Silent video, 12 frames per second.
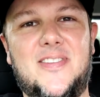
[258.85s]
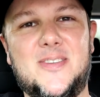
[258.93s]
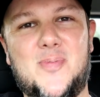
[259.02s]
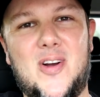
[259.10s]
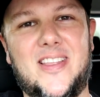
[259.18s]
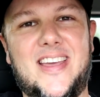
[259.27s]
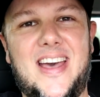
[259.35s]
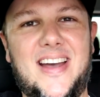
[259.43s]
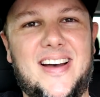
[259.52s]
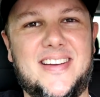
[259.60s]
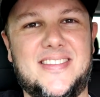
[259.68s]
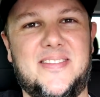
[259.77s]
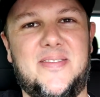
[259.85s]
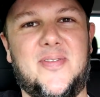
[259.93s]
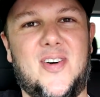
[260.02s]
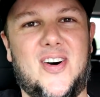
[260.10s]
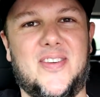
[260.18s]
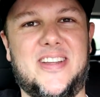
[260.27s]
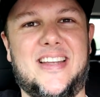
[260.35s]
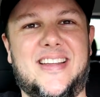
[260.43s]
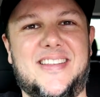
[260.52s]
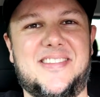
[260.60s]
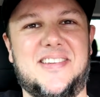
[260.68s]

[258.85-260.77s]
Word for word: That's part of the chaos involved in it.